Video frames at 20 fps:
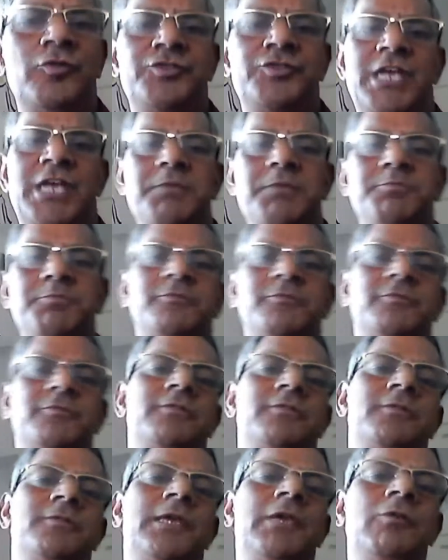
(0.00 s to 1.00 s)
tapes,
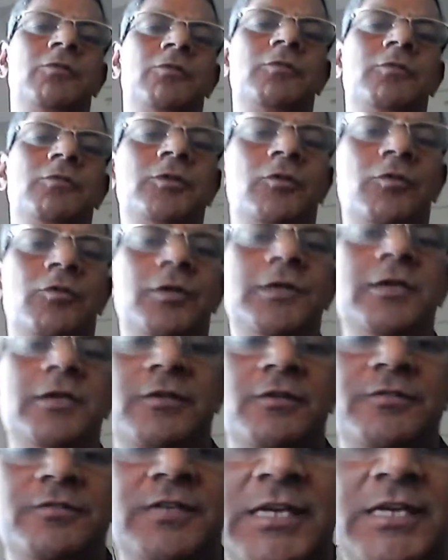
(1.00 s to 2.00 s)
your
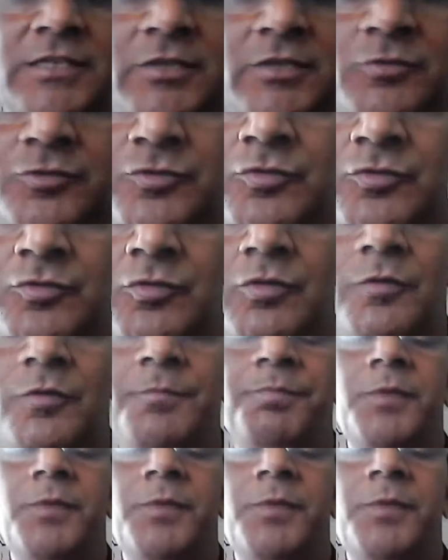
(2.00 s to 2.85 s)
ears get used to